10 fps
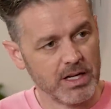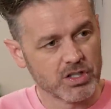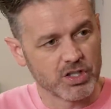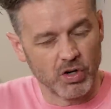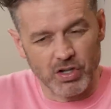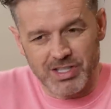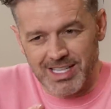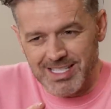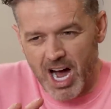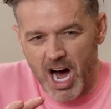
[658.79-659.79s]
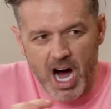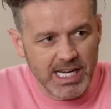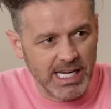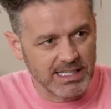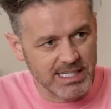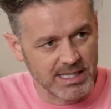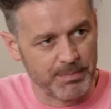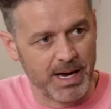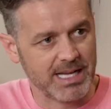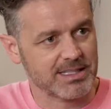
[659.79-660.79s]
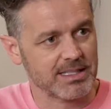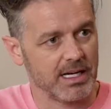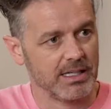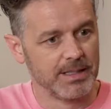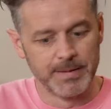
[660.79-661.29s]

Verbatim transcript: sauce that's hugging to the pasta.